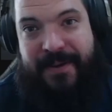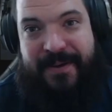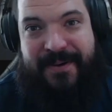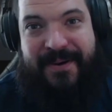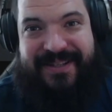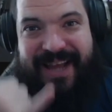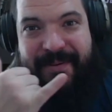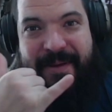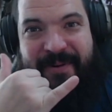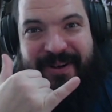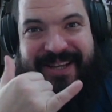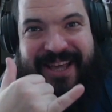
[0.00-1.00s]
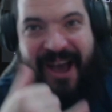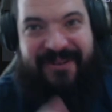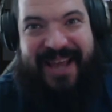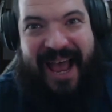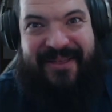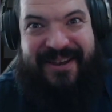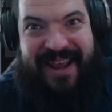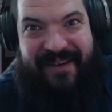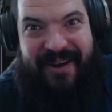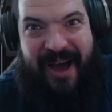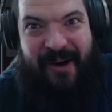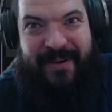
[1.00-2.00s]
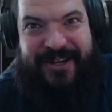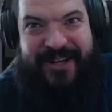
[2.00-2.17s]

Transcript: What's happening, boys and girls? How the devil are we?